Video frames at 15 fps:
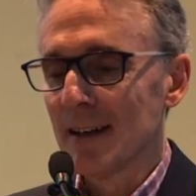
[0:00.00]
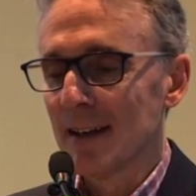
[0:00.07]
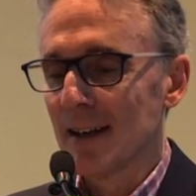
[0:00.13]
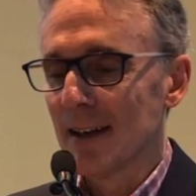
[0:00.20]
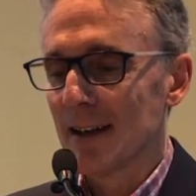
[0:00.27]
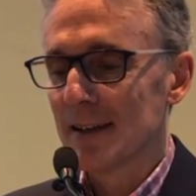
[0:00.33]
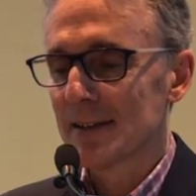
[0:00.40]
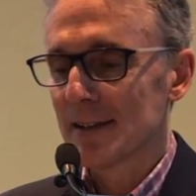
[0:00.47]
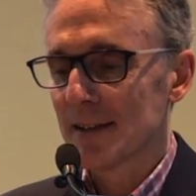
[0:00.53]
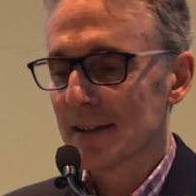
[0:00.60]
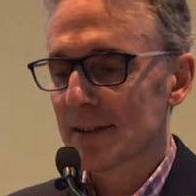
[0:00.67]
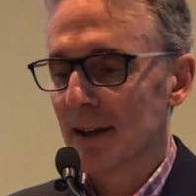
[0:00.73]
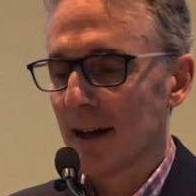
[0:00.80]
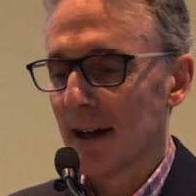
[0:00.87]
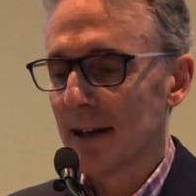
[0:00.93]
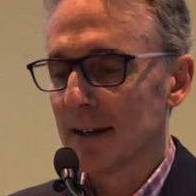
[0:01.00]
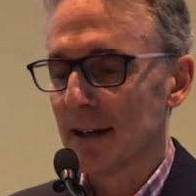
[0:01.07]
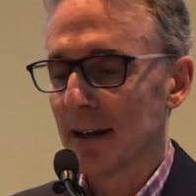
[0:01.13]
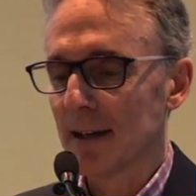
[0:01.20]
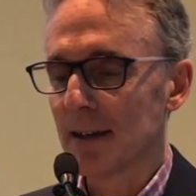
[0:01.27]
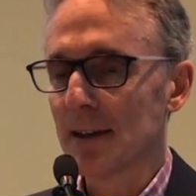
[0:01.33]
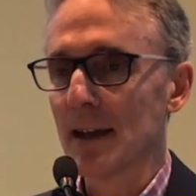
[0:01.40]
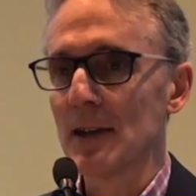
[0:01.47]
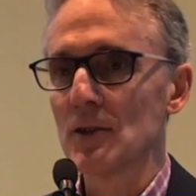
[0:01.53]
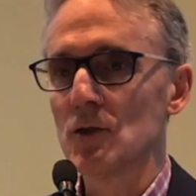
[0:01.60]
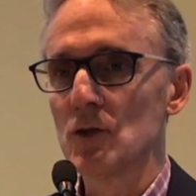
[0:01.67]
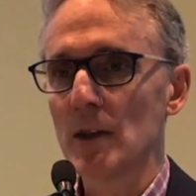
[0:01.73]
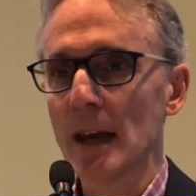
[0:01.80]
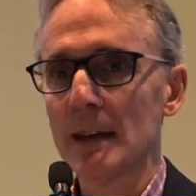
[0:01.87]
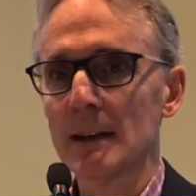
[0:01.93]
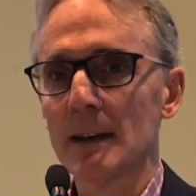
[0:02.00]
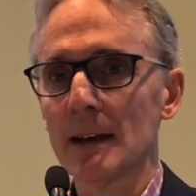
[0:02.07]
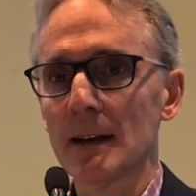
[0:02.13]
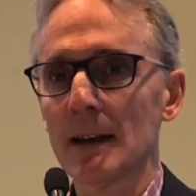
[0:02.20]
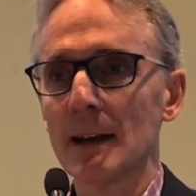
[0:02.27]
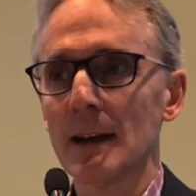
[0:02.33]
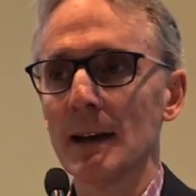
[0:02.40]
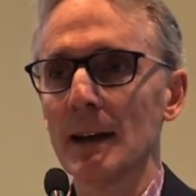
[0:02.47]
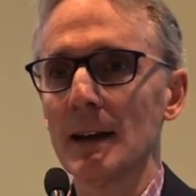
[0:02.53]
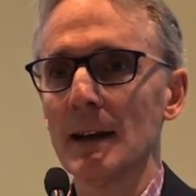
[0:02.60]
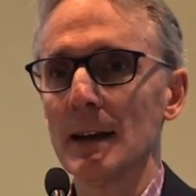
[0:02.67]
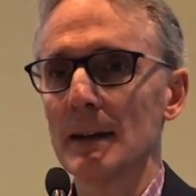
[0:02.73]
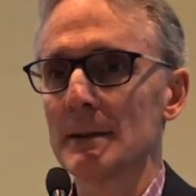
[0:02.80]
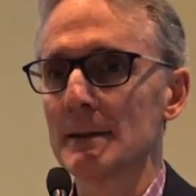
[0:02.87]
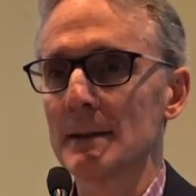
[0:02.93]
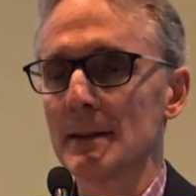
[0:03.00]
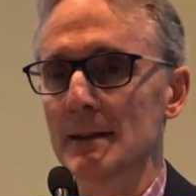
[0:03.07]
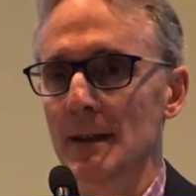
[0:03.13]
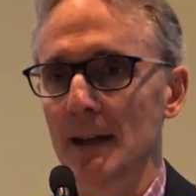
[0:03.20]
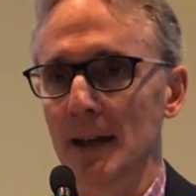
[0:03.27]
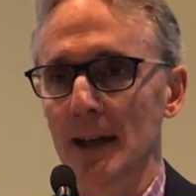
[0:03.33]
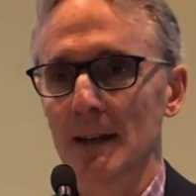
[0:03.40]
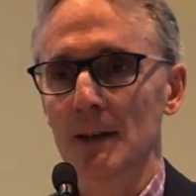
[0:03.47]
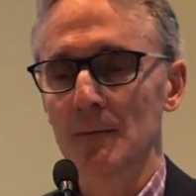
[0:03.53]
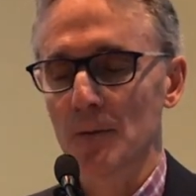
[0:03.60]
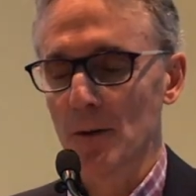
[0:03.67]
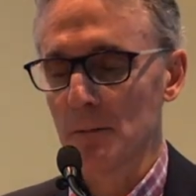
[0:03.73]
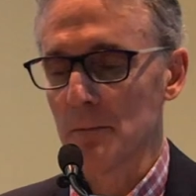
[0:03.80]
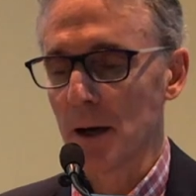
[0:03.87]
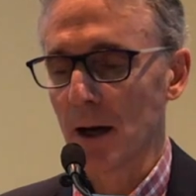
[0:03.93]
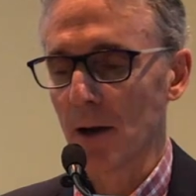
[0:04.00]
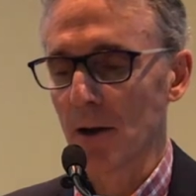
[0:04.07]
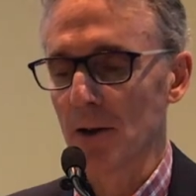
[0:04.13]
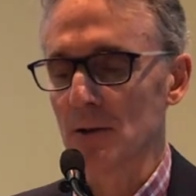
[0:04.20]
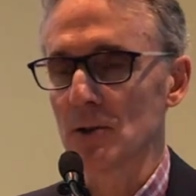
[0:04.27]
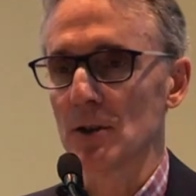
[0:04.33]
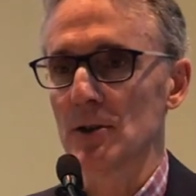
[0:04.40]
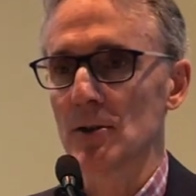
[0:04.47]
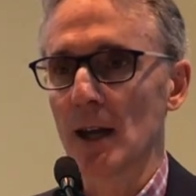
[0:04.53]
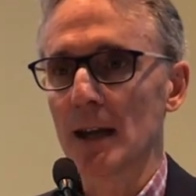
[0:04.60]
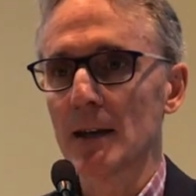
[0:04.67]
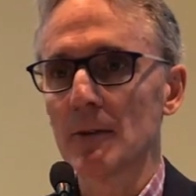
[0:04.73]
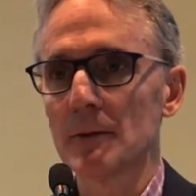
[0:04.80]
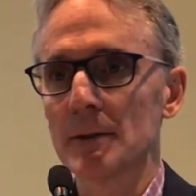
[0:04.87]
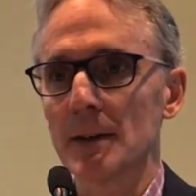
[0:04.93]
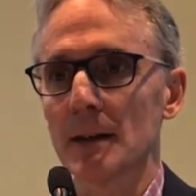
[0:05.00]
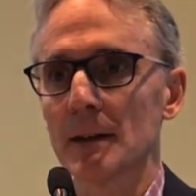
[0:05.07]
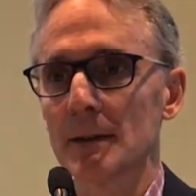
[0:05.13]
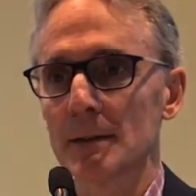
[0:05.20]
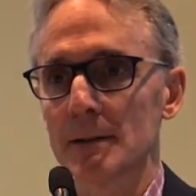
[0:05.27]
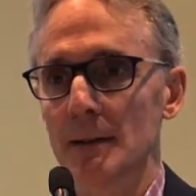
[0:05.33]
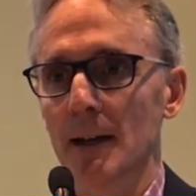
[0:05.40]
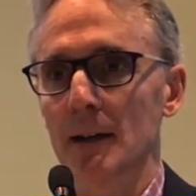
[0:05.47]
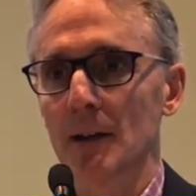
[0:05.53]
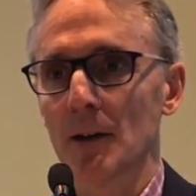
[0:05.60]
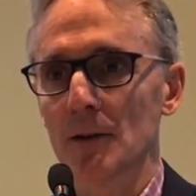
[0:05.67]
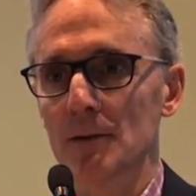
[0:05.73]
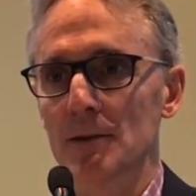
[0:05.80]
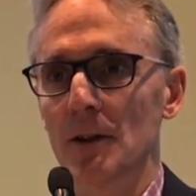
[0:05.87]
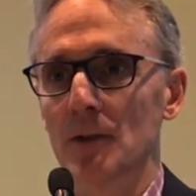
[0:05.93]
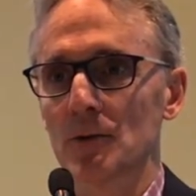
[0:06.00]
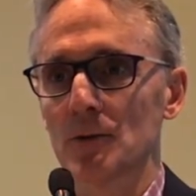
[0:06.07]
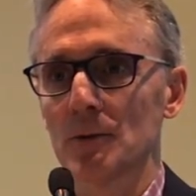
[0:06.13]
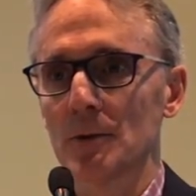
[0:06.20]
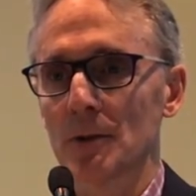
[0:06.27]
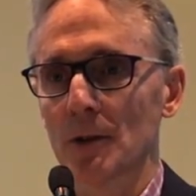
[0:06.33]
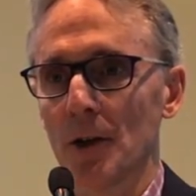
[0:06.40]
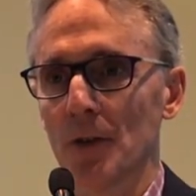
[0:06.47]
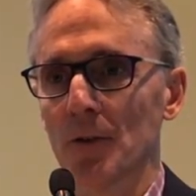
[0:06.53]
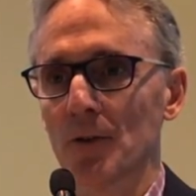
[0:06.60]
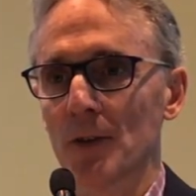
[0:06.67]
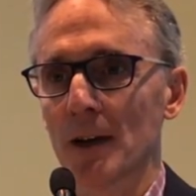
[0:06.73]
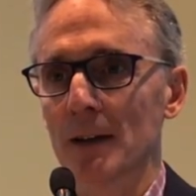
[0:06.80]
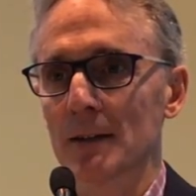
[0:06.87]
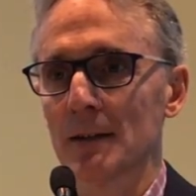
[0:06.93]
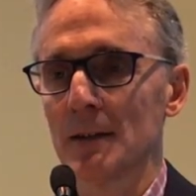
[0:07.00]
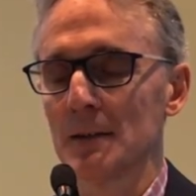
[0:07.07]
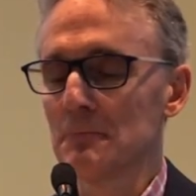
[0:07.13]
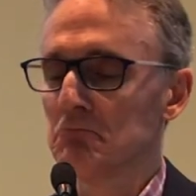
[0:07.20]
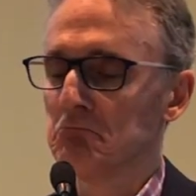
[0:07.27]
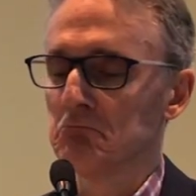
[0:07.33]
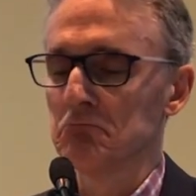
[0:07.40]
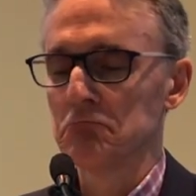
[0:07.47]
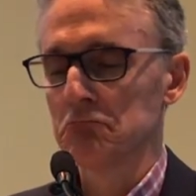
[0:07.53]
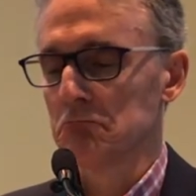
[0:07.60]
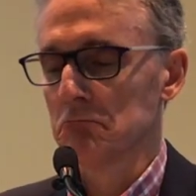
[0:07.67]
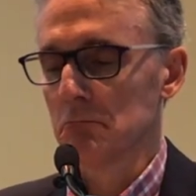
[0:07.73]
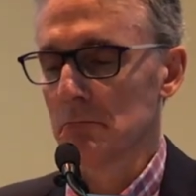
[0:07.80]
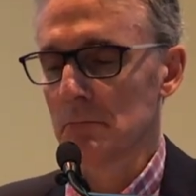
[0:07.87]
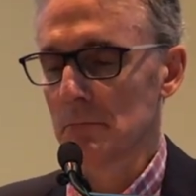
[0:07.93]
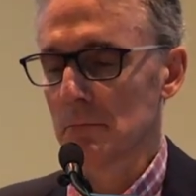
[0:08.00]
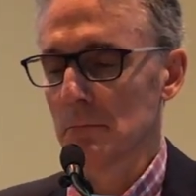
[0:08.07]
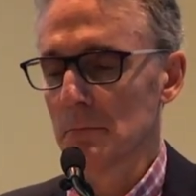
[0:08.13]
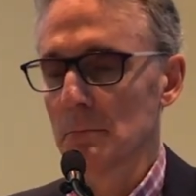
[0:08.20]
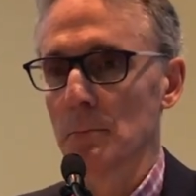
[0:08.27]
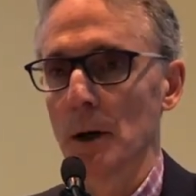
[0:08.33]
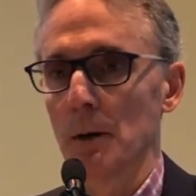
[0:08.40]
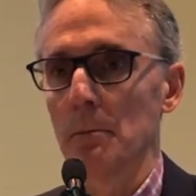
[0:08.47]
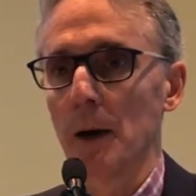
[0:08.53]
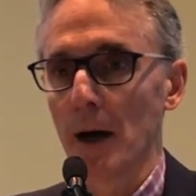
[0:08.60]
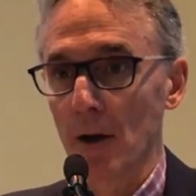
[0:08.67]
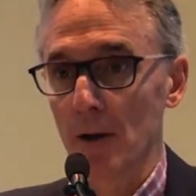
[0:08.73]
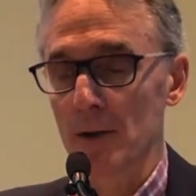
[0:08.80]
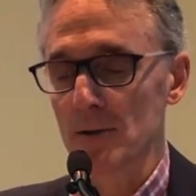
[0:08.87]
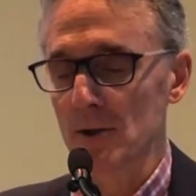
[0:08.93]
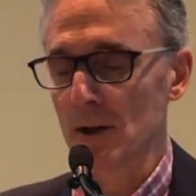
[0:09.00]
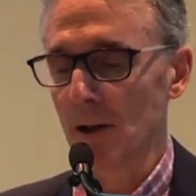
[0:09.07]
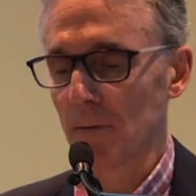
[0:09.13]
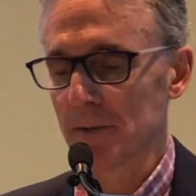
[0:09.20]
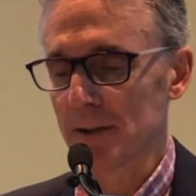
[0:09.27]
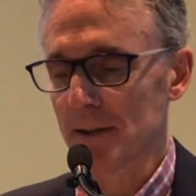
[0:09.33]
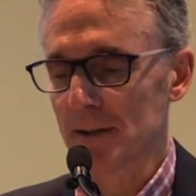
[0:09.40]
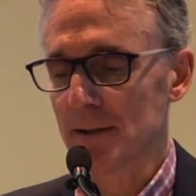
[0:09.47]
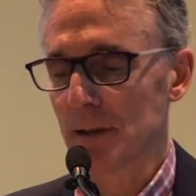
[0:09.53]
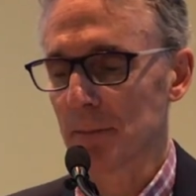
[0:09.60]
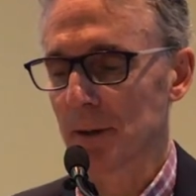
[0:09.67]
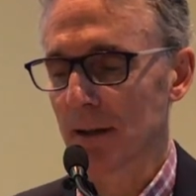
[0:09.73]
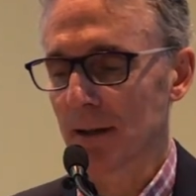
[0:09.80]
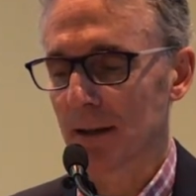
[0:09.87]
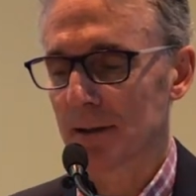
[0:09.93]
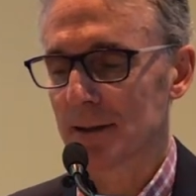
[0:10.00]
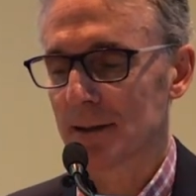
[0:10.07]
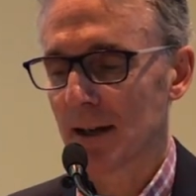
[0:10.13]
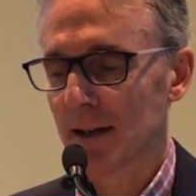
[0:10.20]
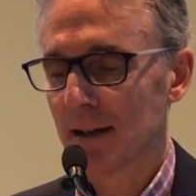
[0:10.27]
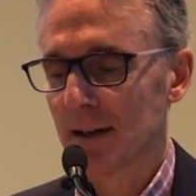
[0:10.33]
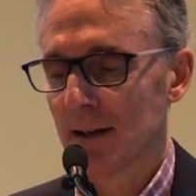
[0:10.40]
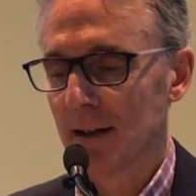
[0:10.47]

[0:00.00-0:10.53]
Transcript: is this idea that gender is disconnected from biology. Gender is a psychosocial construct. Well, biology obviously is something that